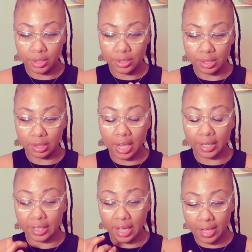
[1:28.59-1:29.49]
It's a lot
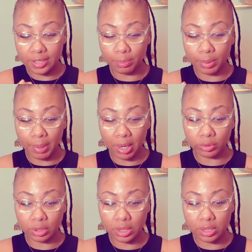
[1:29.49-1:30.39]
of gossip
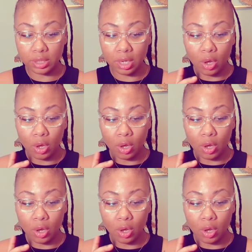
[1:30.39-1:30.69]
about this.